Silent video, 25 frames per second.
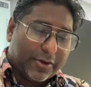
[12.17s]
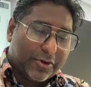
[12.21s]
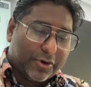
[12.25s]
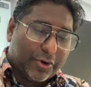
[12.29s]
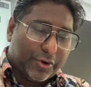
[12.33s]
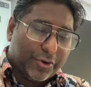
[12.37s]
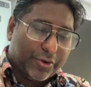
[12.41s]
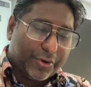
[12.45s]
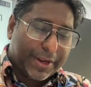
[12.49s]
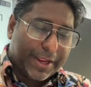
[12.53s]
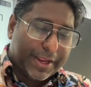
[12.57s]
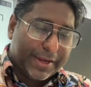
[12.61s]

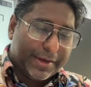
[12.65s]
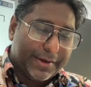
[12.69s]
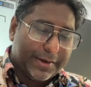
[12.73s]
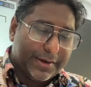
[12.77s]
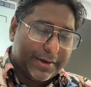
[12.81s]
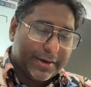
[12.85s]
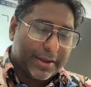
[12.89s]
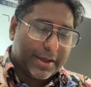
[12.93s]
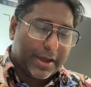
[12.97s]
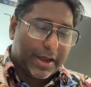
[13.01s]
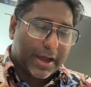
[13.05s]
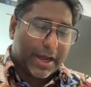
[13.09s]

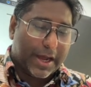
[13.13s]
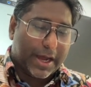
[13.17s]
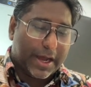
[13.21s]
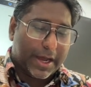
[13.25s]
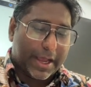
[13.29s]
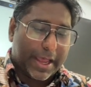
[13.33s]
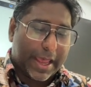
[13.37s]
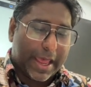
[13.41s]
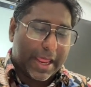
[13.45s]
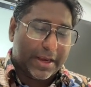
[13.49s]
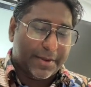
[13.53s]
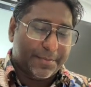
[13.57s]
chlorine
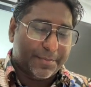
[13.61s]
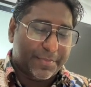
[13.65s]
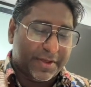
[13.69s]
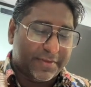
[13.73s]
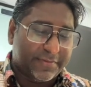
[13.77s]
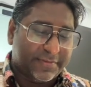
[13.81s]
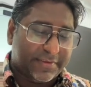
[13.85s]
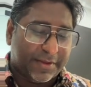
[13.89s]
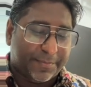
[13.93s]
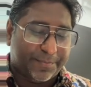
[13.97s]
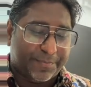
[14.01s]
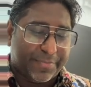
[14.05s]
are
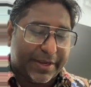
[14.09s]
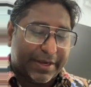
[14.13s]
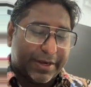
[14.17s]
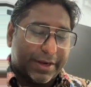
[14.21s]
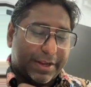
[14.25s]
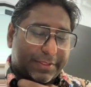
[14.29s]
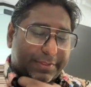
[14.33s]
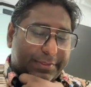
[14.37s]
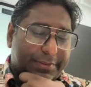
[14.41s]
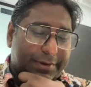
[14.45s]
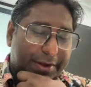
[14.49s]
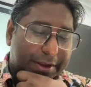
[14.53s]
elements in
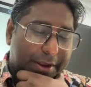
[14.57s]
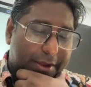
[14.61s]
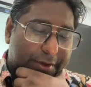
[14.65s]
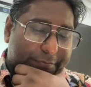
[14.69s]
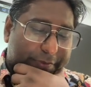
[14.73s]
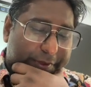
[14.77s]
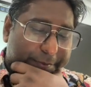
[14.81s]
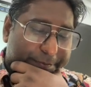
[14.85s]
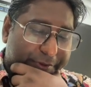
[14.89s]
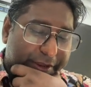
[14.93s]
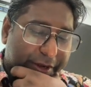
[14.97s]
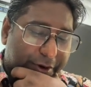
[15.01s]
period 3
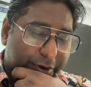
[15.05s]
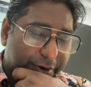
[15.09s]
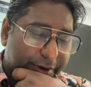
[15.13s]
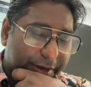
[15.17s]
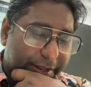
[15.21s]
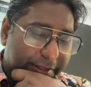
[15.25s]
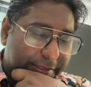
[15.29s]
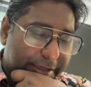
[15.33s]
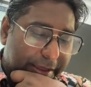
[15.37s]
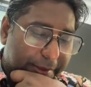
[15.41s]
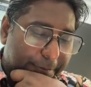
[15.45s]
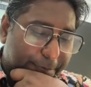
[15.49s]
of the
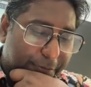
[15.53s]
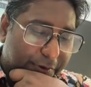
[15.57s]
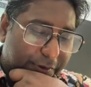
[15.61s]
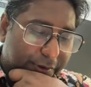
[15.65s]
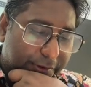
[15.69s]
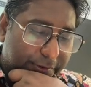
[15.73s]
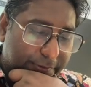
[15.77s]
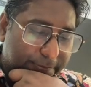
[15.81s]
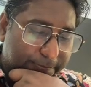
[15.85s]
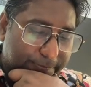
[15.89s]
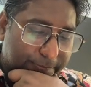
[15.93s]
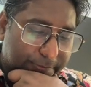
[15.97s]
periodic
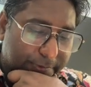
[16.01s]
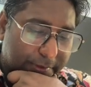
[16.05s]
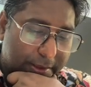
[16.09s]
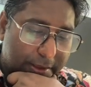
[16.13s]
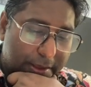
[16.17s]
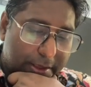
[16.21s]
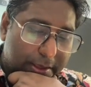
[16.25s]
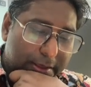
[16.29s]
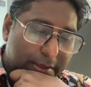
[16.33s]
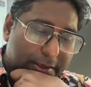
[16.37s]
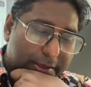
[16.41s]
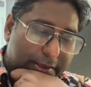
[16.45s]
table.
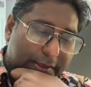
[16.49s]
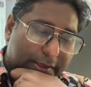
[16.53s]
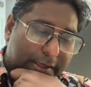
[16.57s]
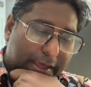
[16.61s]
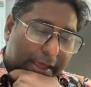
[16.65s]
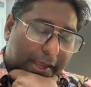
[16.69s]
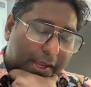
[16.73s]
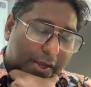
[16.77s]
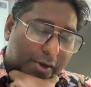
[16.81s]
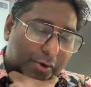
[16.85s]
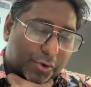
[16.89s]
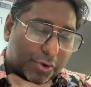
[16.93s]

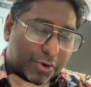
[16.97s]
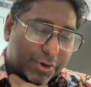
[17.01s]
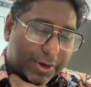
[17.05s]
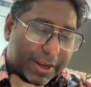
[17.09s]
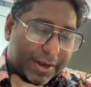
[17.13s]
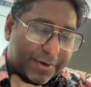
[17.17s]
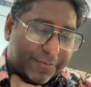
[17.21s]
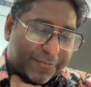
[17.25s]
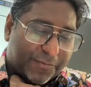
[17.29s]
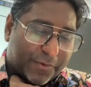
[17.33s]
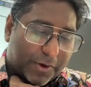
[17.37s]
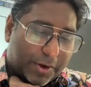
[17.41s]

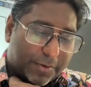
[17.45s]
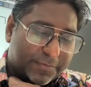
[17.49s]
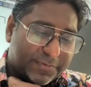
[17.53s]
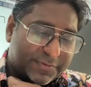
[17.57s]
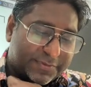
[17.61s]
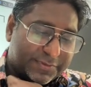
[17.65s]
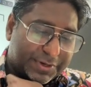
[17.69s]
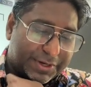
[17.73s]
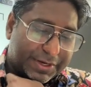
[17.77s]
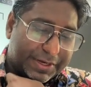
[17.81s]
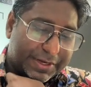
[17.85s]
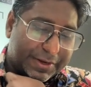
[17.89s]
Chlorine forms
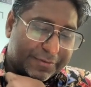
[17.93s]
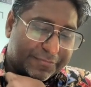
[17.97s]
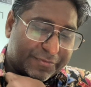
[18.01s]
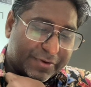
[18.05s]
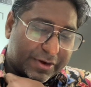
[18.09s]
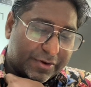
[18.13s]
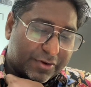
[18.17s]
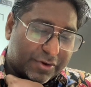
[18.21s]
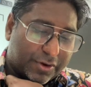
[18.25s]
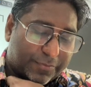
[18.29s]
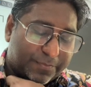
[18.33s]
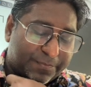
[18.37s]
3
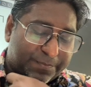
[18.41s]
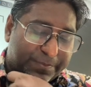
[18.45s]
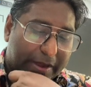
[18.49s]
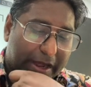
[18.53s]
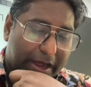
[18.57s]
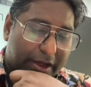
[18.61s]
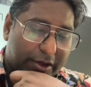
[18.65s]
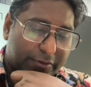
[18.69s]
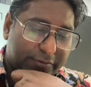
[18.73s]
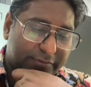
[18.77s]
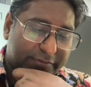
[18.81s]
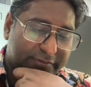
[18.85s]
different
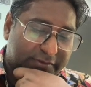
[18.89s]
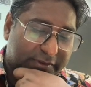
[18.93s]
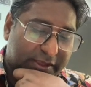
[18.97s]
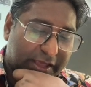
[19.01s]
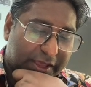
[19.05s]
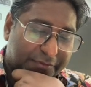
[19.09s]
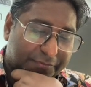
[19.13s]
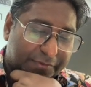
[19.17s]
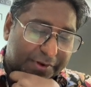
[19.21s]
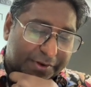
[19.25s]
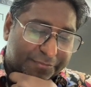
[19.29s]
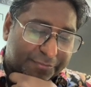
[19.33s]
compounds.
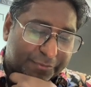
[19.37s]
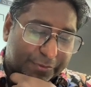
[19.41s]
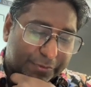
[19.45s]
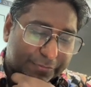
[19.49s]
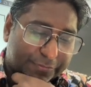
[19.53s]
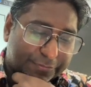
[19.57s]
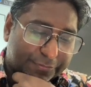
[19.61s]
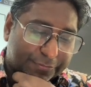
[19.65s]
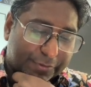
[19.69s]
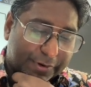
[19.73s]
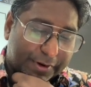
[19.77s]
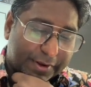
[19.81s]
With
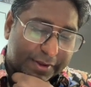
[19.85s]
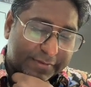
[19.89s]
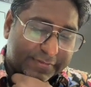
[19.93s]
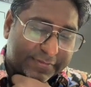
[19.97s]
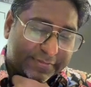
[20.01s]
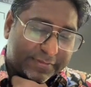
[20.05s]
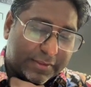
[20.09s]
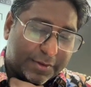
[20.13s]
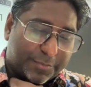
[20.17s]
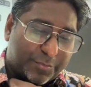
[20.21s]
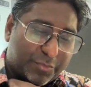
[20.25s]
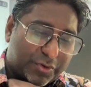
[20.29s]
phosphorus,
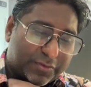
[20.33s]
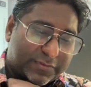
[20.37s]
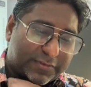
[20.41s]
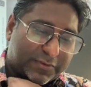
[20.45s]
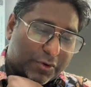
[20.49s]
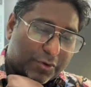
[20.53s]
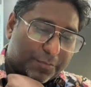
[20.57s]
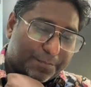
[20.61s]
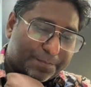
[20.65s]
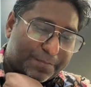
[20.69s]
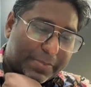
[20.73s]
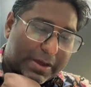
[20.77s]
the
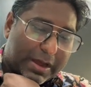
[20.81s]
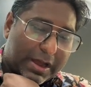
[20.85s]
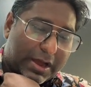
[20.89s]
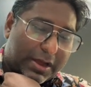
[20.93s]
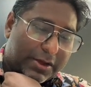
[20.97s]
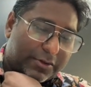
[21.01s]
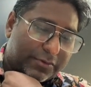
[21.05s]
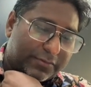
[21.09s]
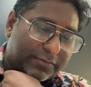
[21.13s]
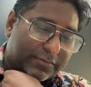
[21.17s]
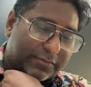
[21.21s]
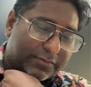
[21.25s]
most
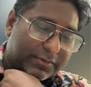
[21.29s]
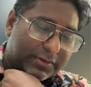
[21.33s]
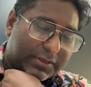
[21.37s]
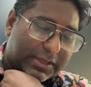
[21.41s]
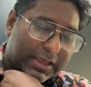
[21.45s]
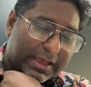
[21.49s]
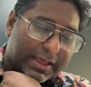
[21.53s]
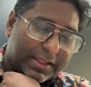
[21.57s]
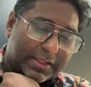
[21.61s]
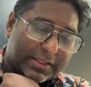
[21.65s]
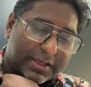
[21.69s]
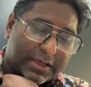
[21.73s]
compound,
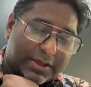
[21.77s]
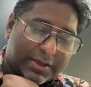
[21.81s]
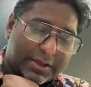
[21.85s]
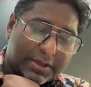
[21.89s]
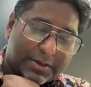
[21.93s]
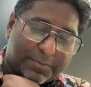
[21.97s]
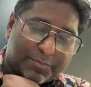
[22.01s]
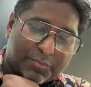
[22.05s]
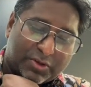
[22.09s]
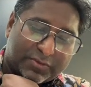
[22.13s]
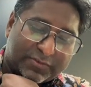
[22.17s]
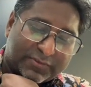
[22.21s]

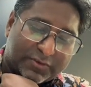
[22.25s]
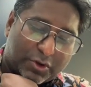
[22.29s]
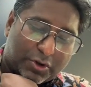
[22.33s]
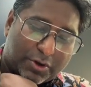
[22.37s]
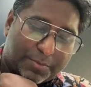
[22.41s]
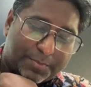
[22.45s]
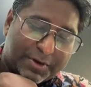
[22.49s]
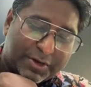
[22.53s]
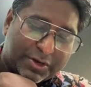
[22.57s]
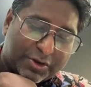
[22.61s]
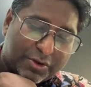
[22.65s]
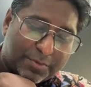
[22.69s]
the most
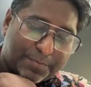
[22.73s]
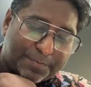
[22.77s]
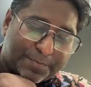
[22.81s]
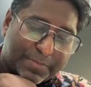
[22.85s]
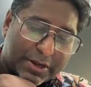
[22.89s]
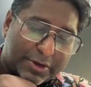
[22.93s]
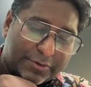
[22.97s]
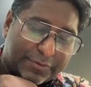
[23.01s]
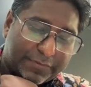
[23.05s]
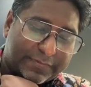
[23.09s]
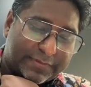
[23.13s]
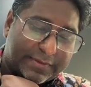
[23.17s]
common
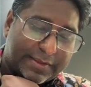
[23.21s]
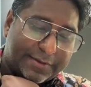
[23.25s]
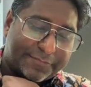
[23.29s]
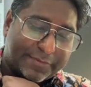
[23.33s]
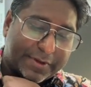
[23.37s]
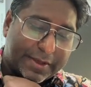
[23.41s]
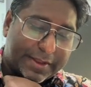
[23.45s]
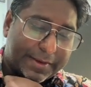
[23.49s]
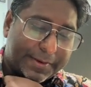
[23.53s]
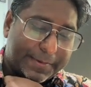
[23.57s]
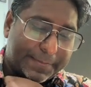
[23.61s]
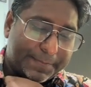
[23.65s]
compound is
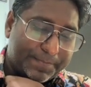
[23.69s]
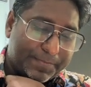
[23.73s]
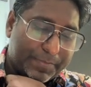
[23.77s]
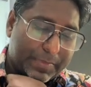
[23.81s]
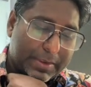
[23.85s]
given.